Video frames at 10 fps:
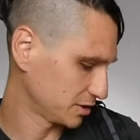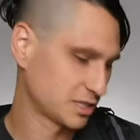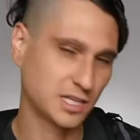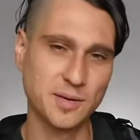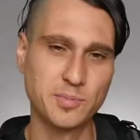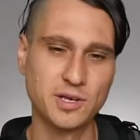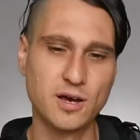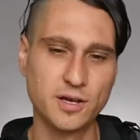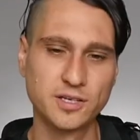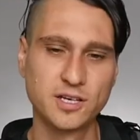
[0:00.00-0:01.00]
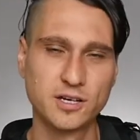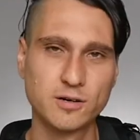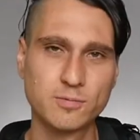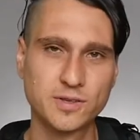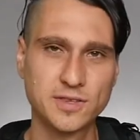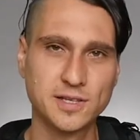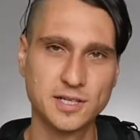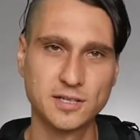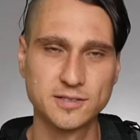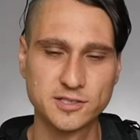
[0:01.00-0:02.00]
just clip it on here with the
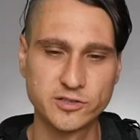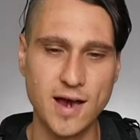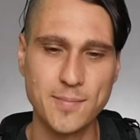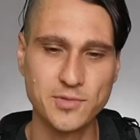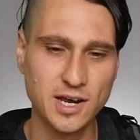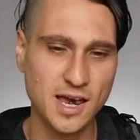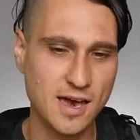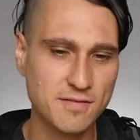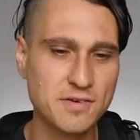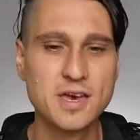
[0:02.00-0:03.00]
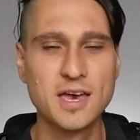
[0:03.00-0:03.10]
little strap that I have.